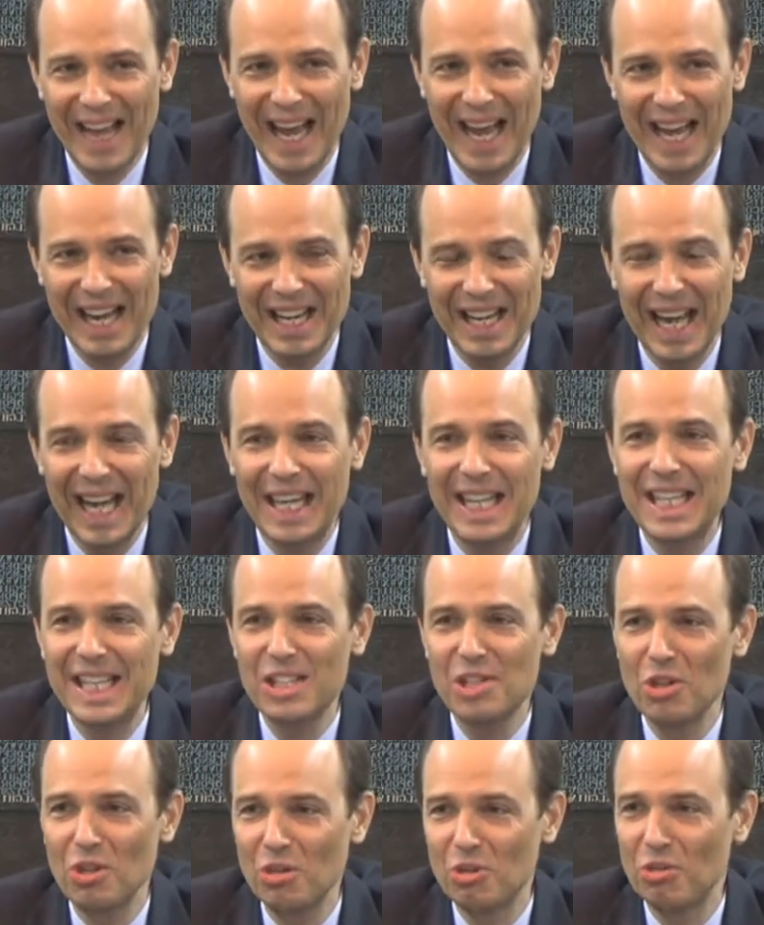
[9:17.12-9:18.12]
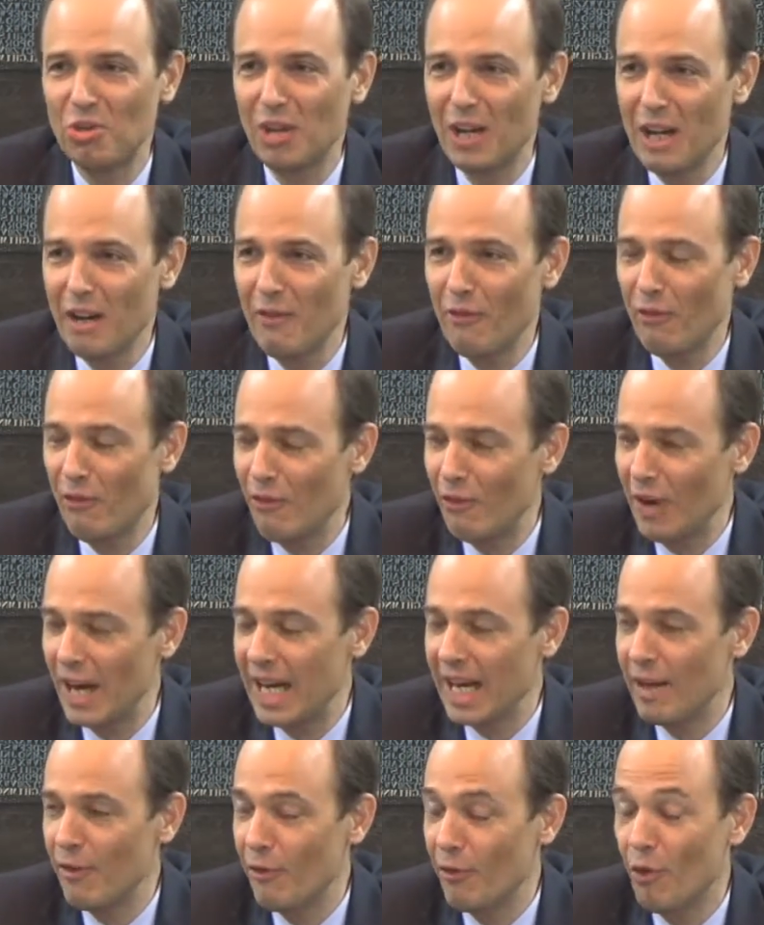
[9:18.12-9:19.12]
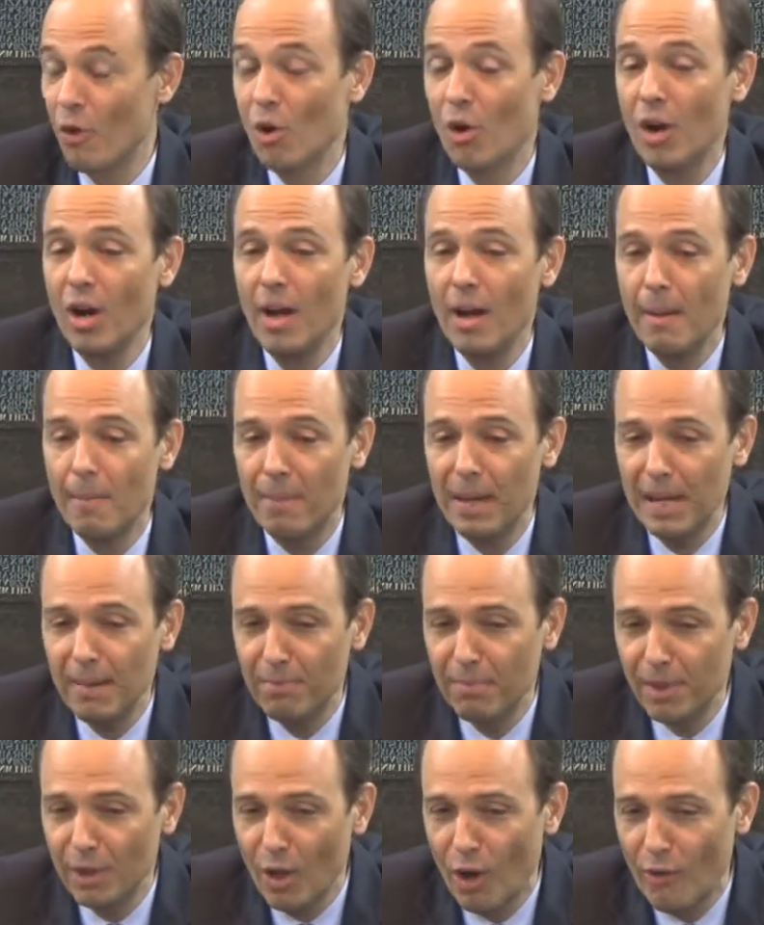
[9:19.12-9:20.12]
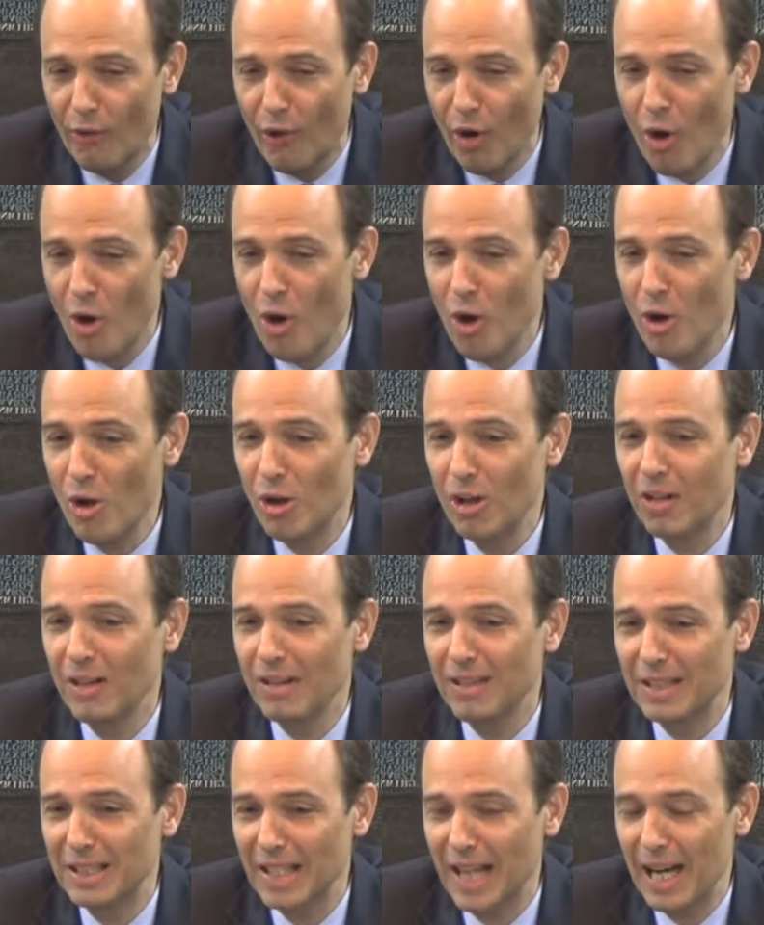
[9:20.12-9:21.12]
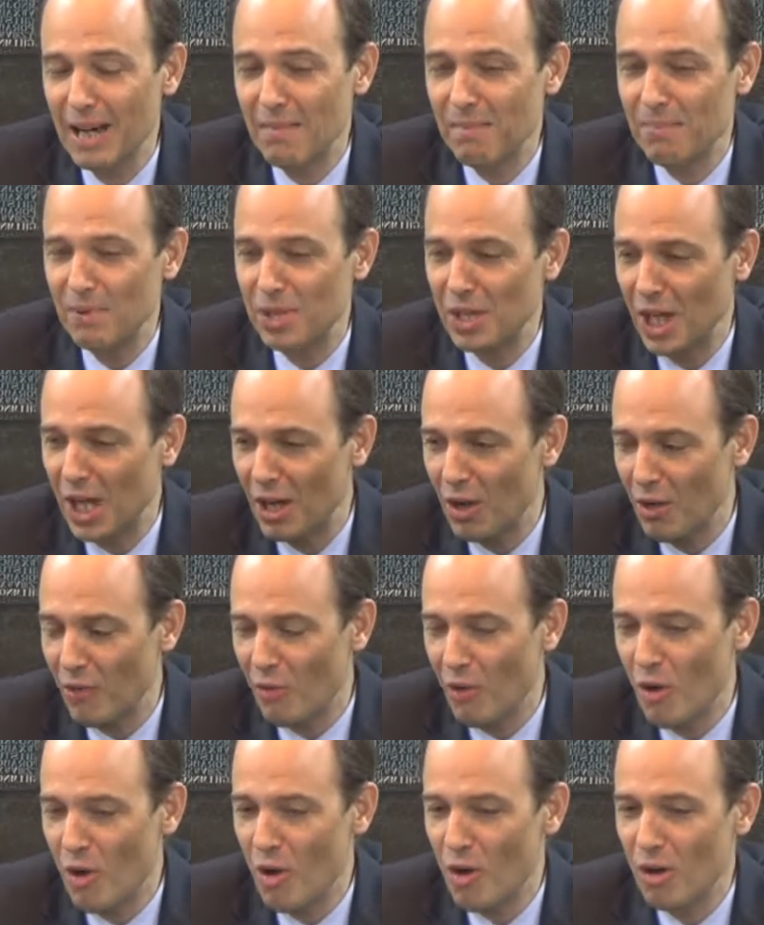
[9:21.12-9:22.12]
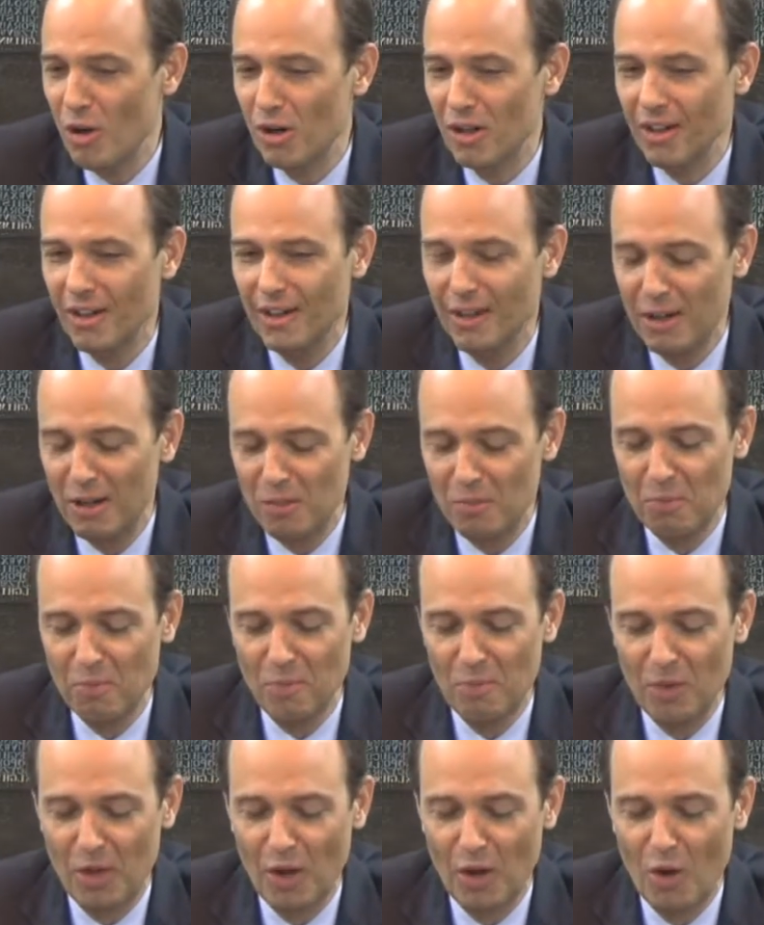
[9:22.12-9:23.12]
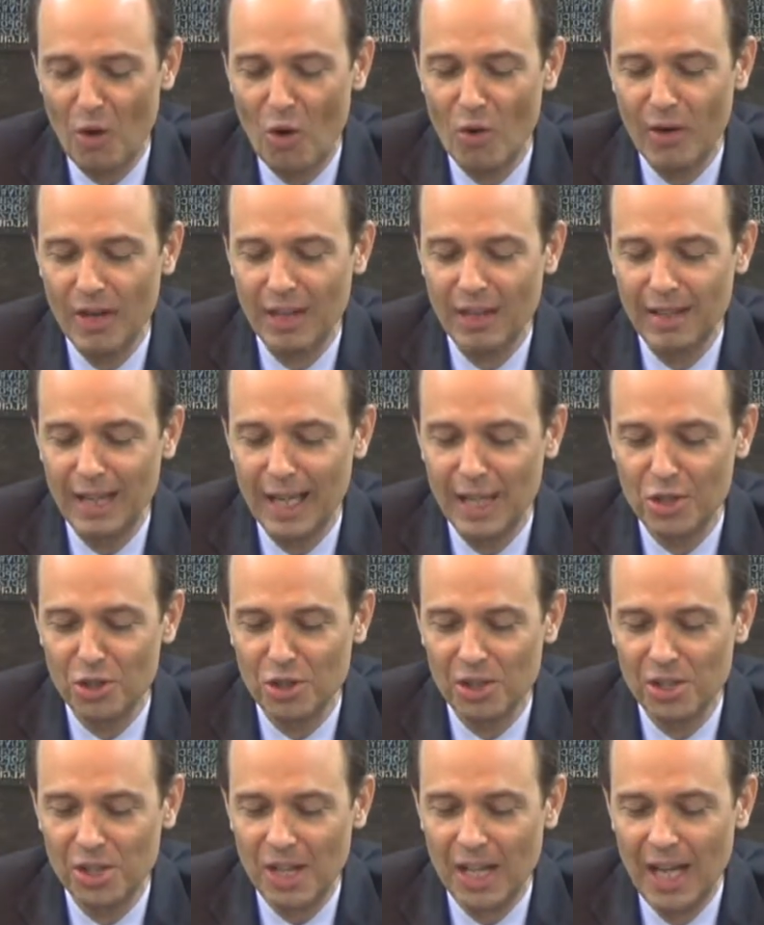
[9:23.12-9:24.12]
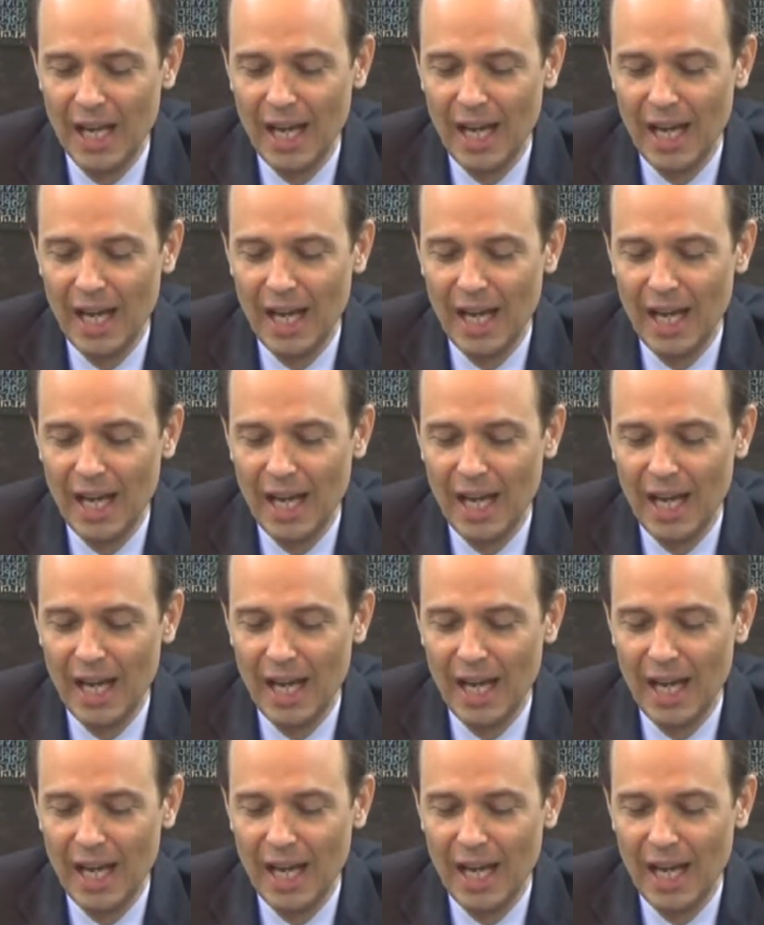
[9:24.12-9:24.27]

And easier to live in for people of all types and of all orientations.